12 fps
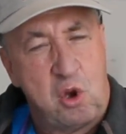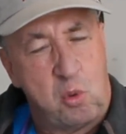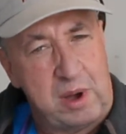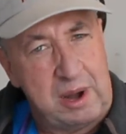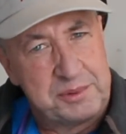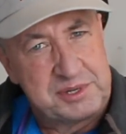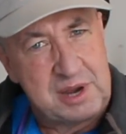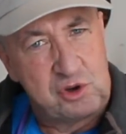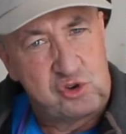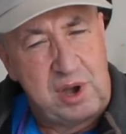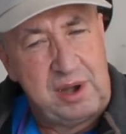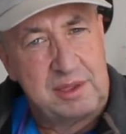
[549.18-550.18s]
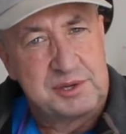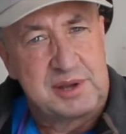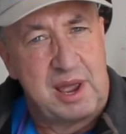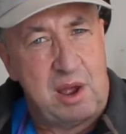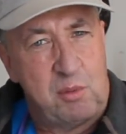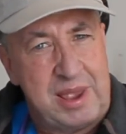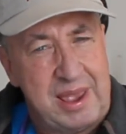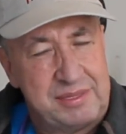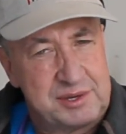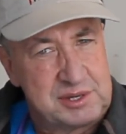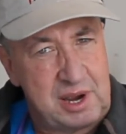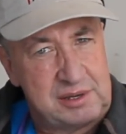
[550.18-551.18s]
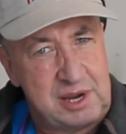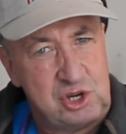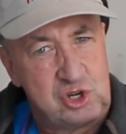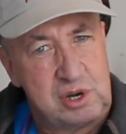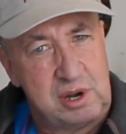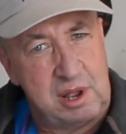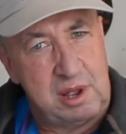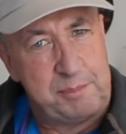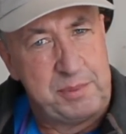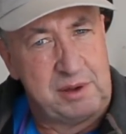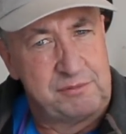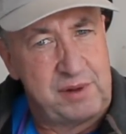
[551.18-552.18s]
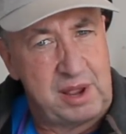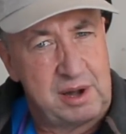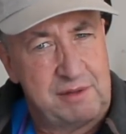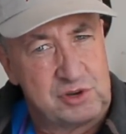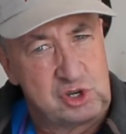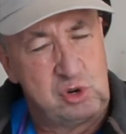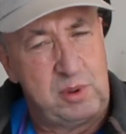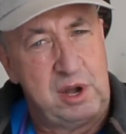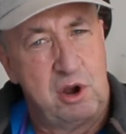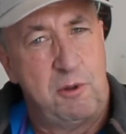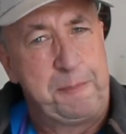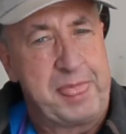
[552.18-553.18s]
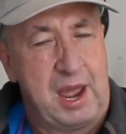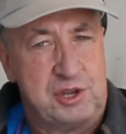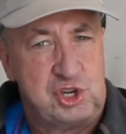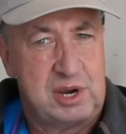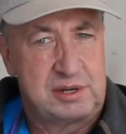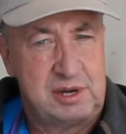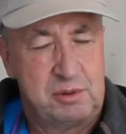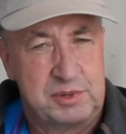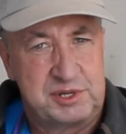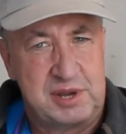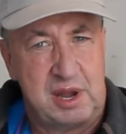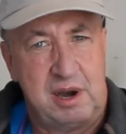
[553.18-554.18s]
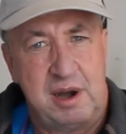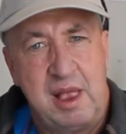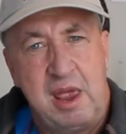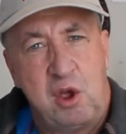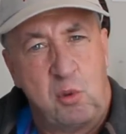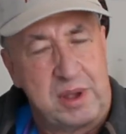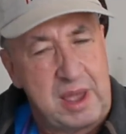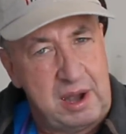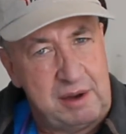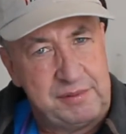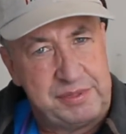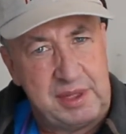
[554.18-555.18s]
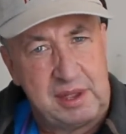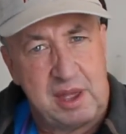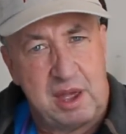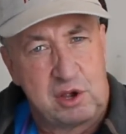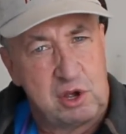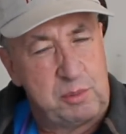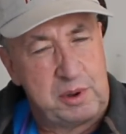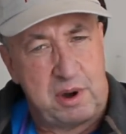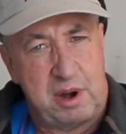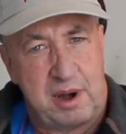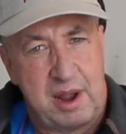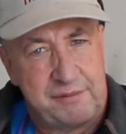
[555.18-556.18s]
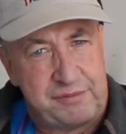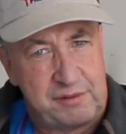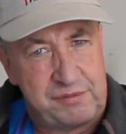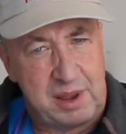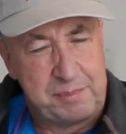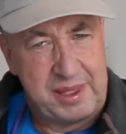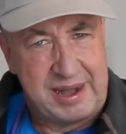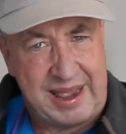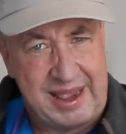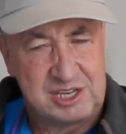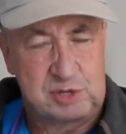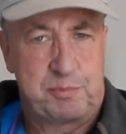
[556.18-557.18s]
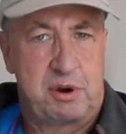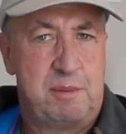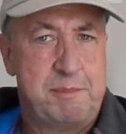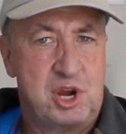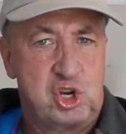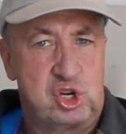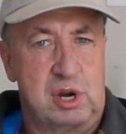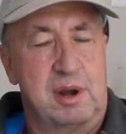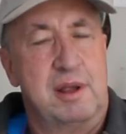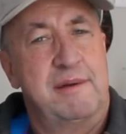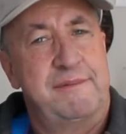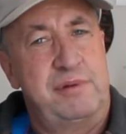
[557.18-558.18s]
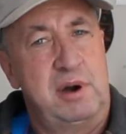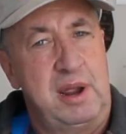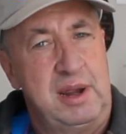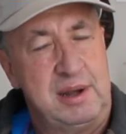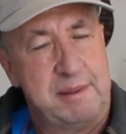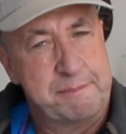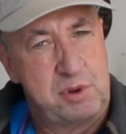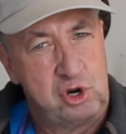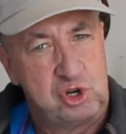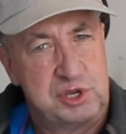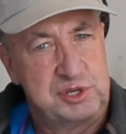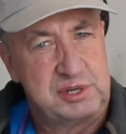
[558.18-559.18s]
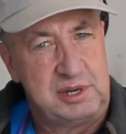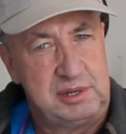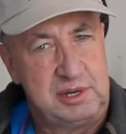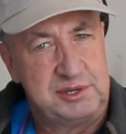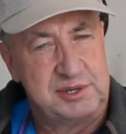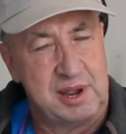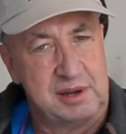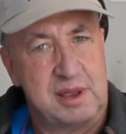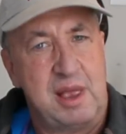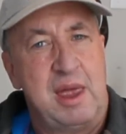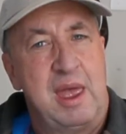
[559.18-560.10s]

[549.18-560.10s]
When I was out training this guy, we had the citation up at flight level 280. I checked in with center. We got everything good. We were on an IFR flight plan. I asked permission for an emergency descent.